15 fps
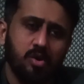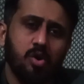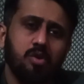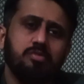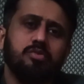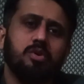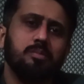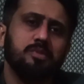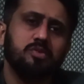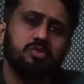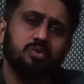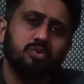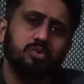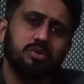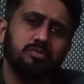off from the
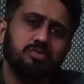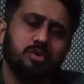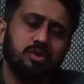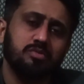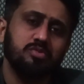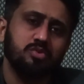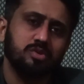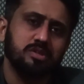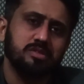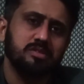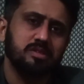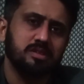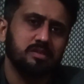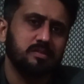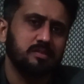school for few days
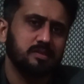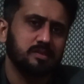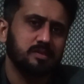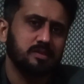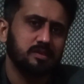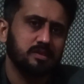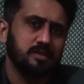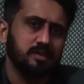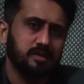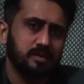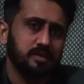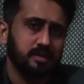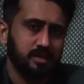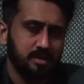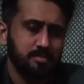is
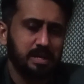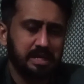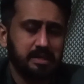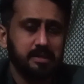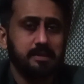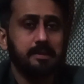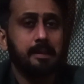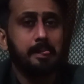recommended.